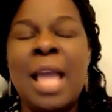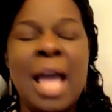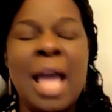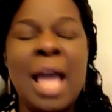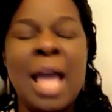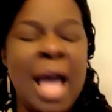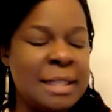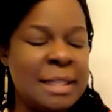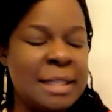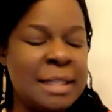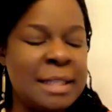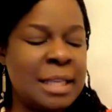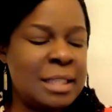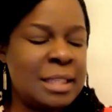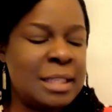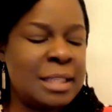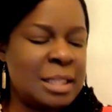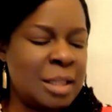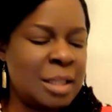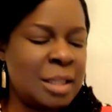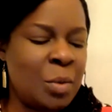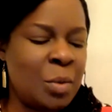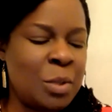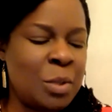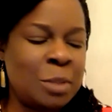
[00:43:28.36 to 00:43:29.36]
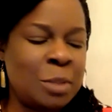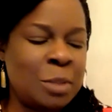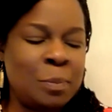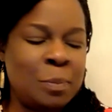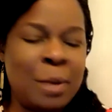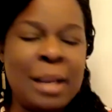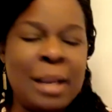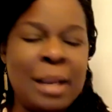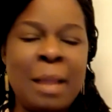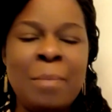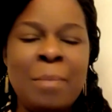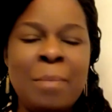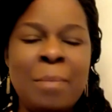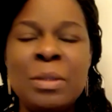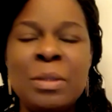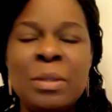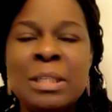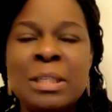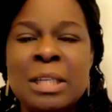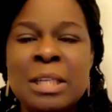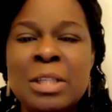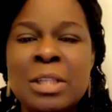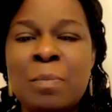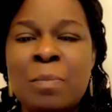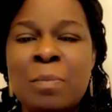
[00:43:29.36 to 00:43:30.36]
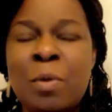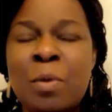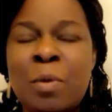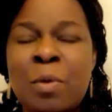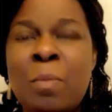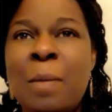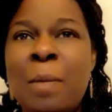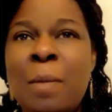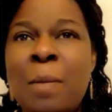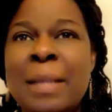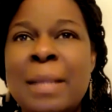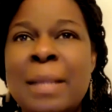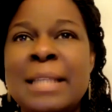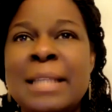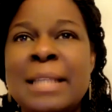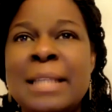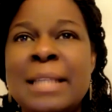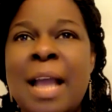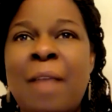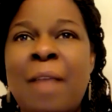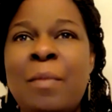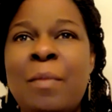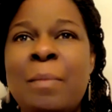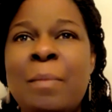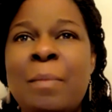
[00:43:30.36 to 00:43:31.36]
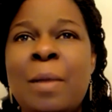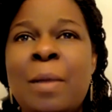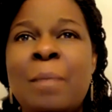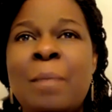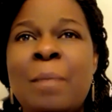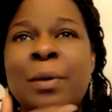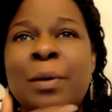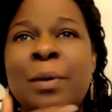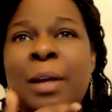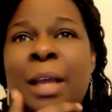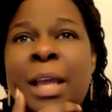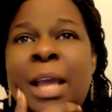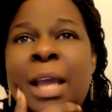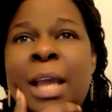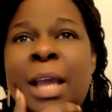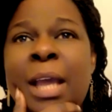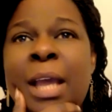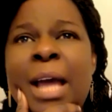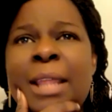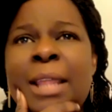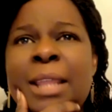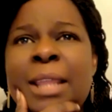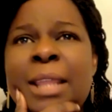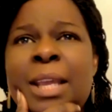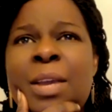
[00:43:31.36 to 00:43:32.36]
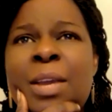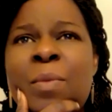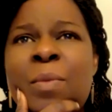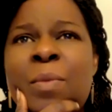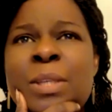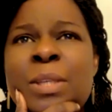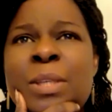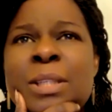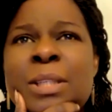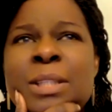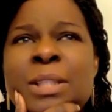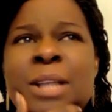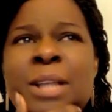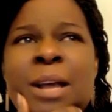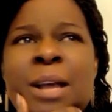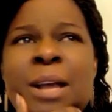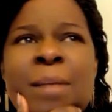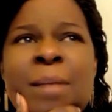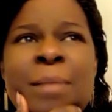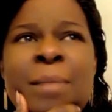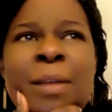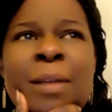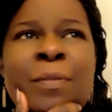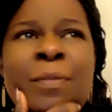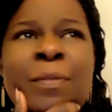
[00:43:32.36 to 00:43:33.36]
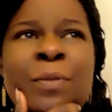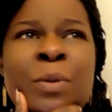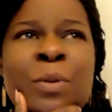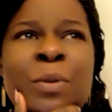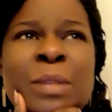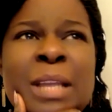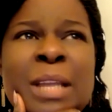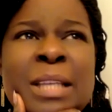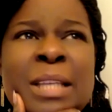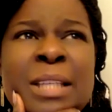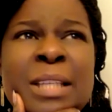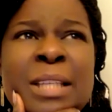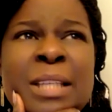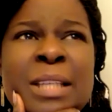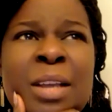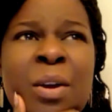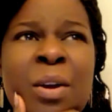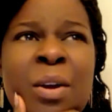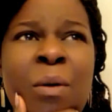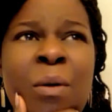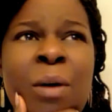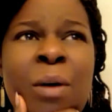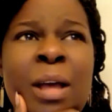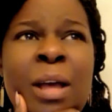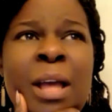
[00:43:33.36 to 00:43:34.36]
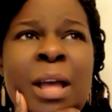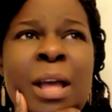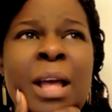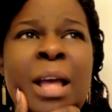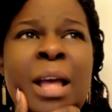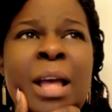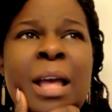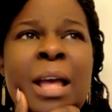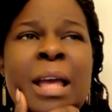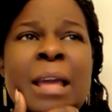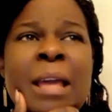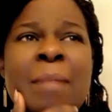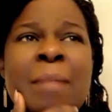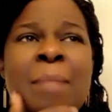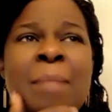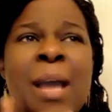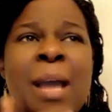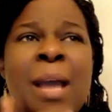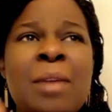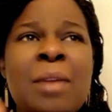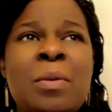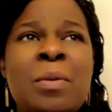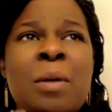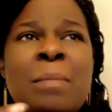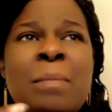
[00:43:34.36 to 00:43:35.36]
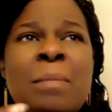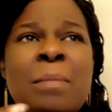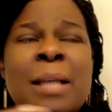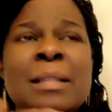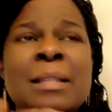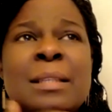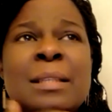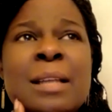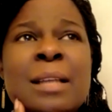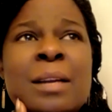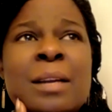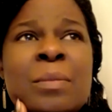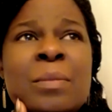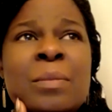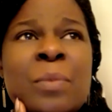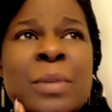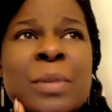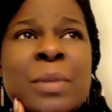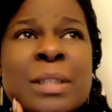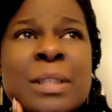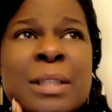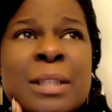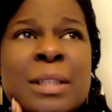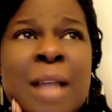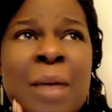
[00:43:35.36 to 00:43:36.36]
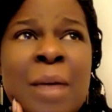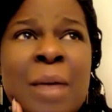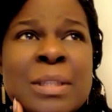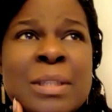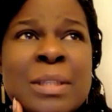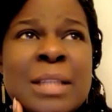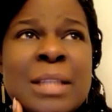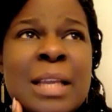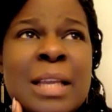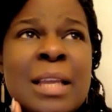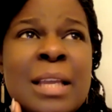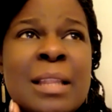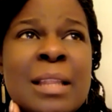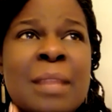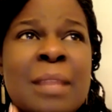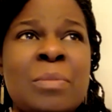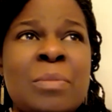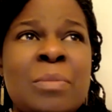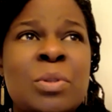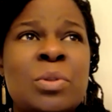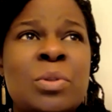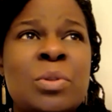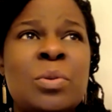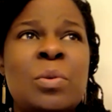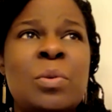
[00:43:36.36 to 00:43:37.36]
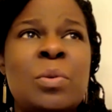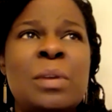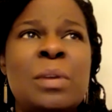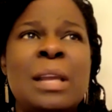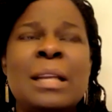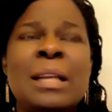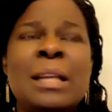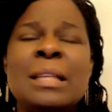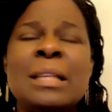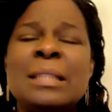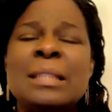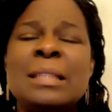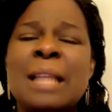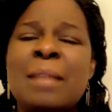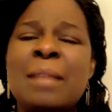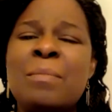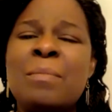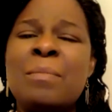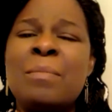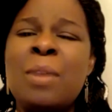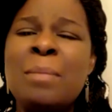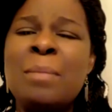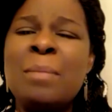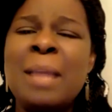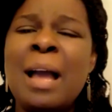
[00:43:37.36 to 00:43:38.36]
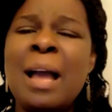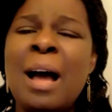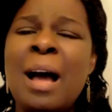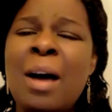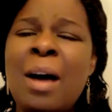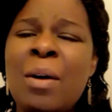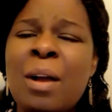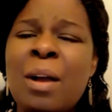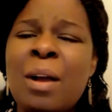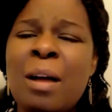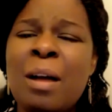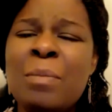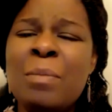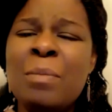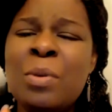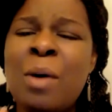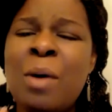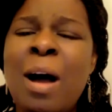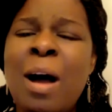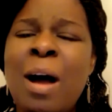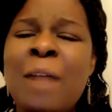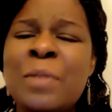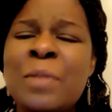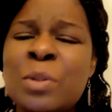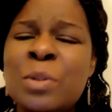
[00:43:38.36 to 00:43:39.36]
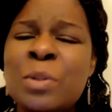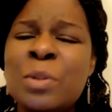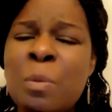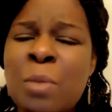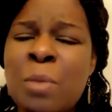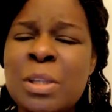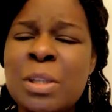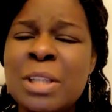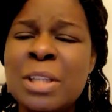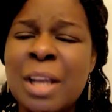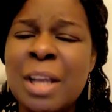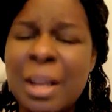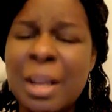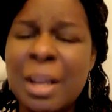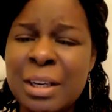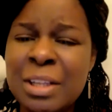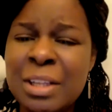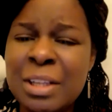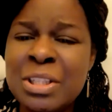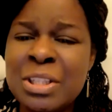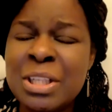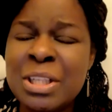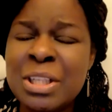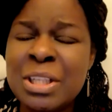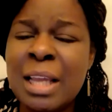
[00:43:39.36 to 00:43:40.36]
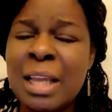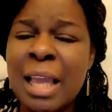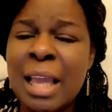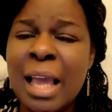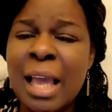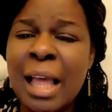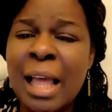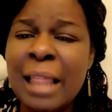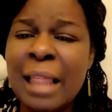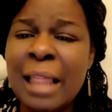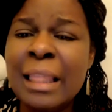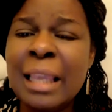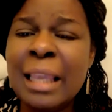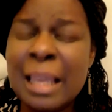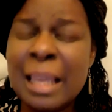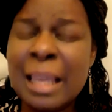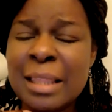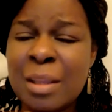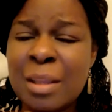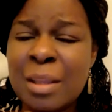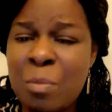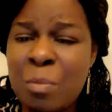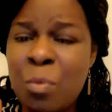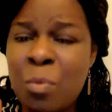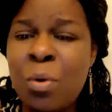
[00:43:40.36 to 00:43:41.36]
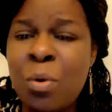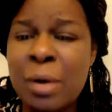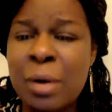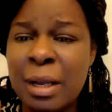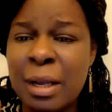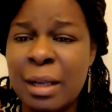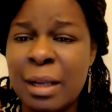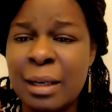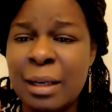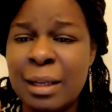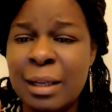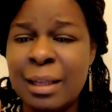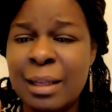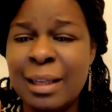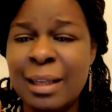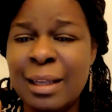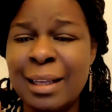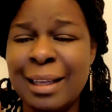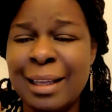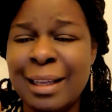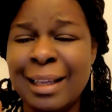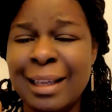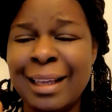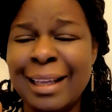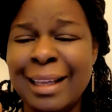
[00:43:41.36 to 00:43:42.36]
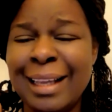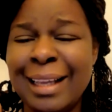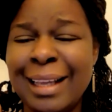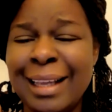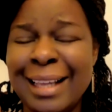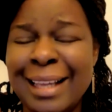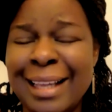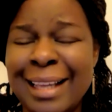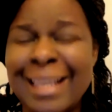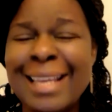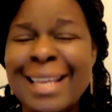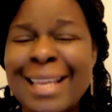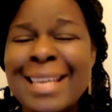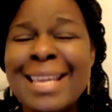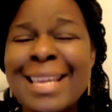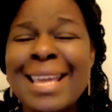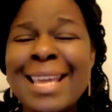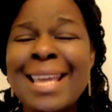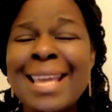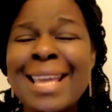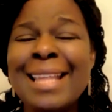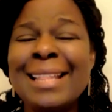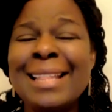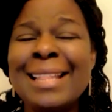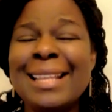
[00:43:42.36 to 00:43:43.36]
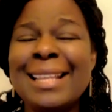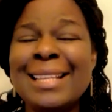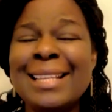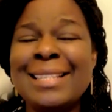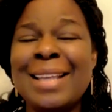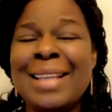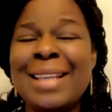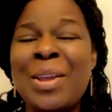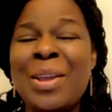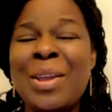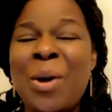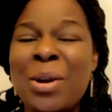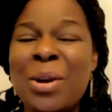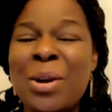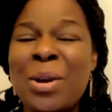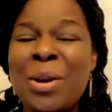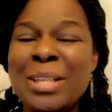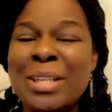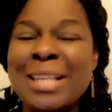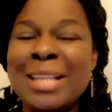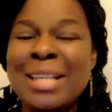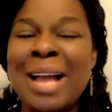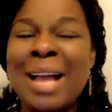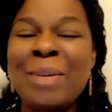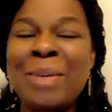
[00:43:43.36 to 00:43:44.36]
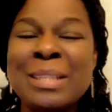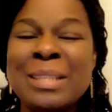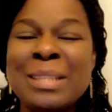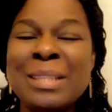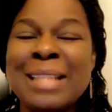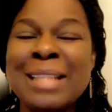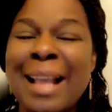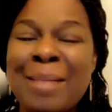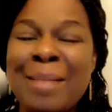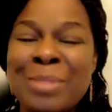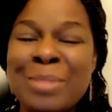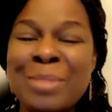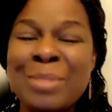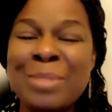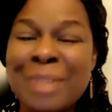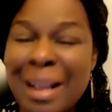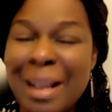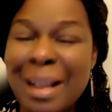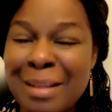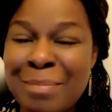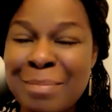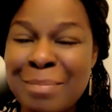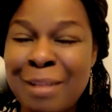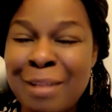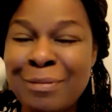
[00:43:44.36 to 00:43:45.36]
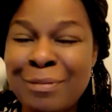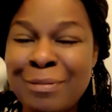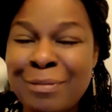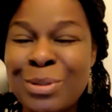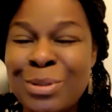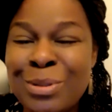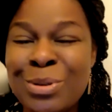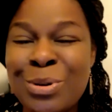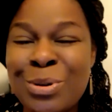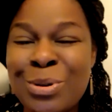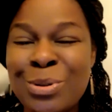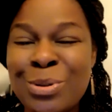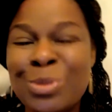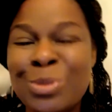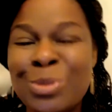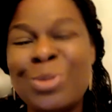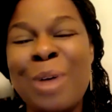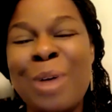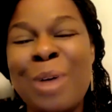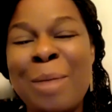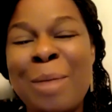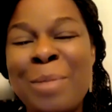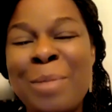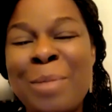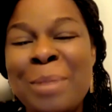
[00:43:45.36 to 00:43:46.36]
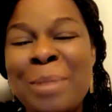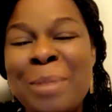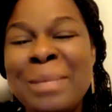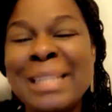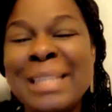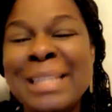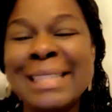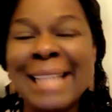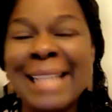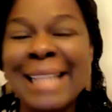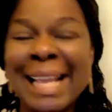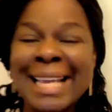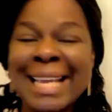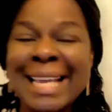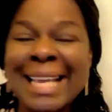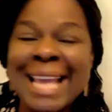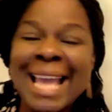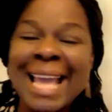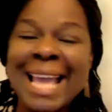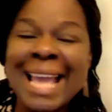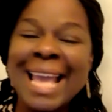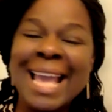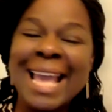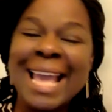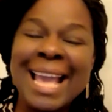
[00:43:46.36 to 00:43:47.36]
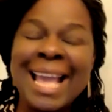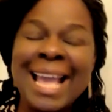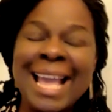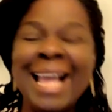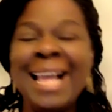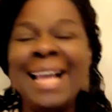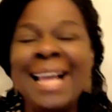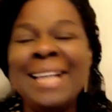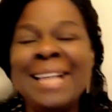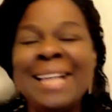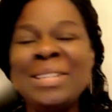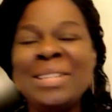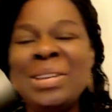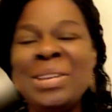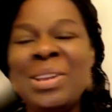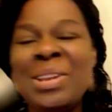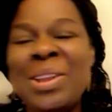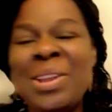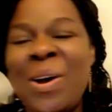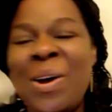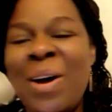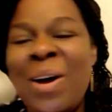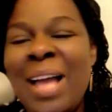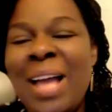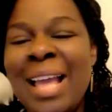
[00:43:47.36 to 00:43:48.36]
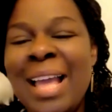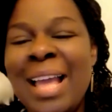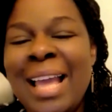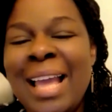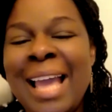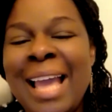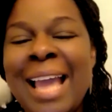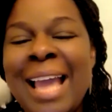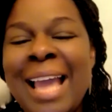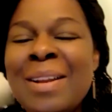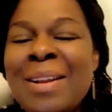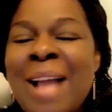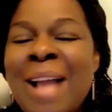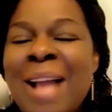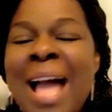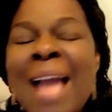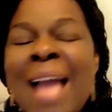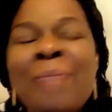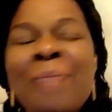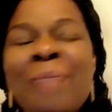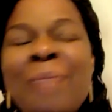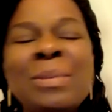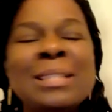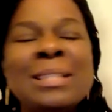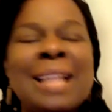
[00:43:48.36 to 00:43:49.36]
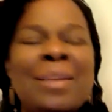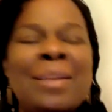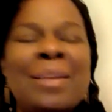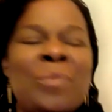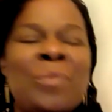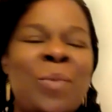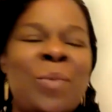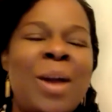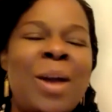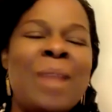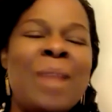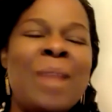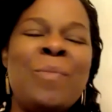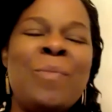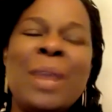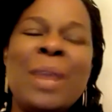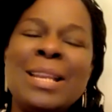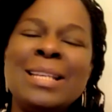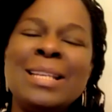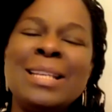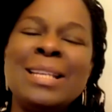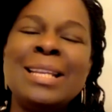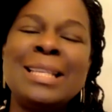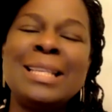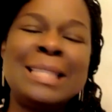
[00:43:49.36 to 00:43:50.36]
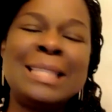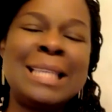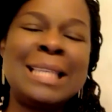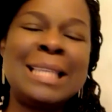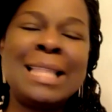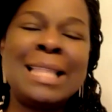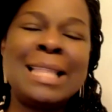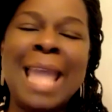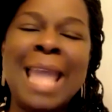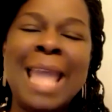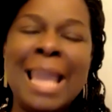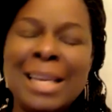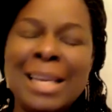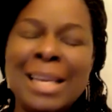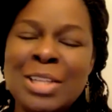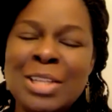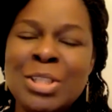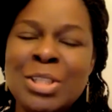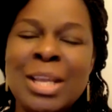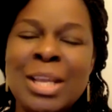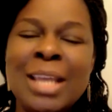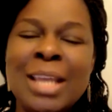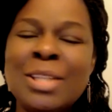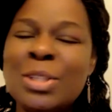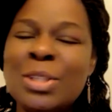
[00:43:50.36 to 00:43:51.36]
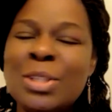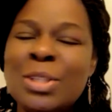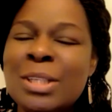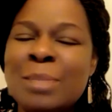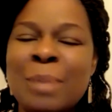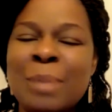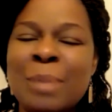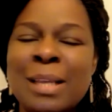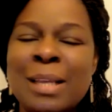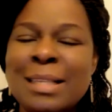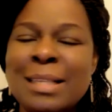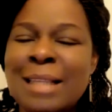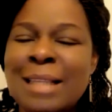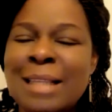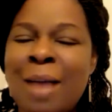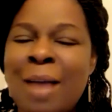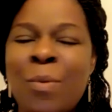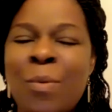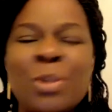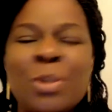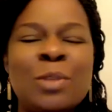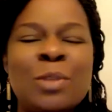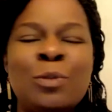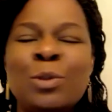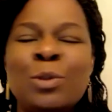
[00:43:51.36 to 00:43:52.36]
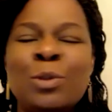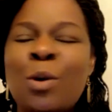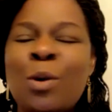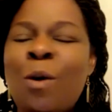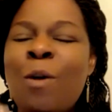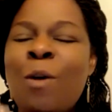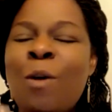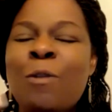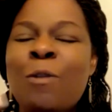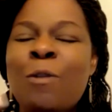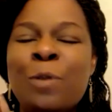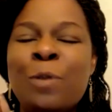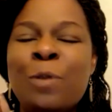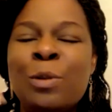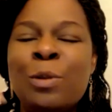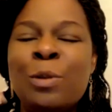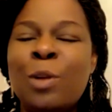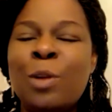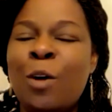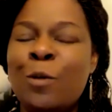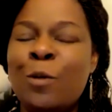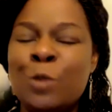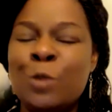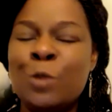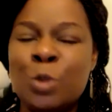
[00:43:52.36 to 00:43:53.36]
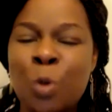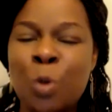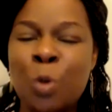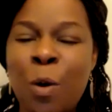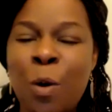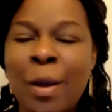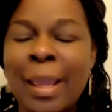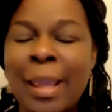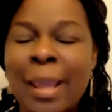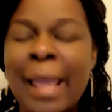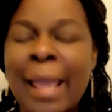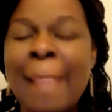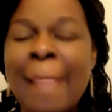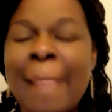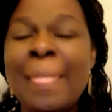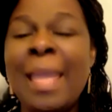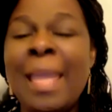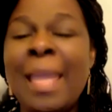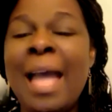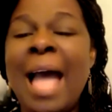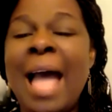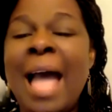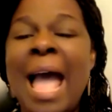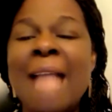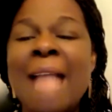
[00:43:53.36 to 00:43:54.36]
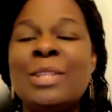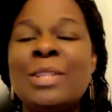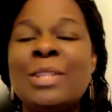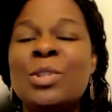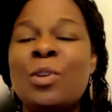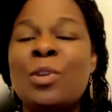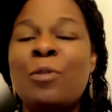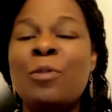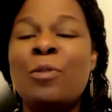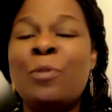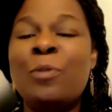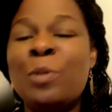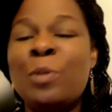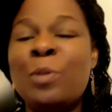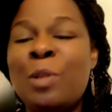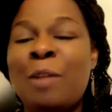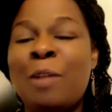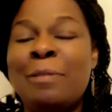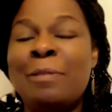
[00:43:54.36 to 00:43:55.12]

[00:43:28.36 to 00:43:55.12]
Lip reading: As our sister was praying about teachable moments, I remember, I think it was a few days ago, Emmanuel, my son, I was taking them to school, and he's like, Mommy, how come you have so much energy early in the morning? He's a young child. He's like, I'm dragging my feet to go to school. And Mommy's like, yeah, you know. And I was like, where did he see the energy? It's just because I was so full of joy and so full of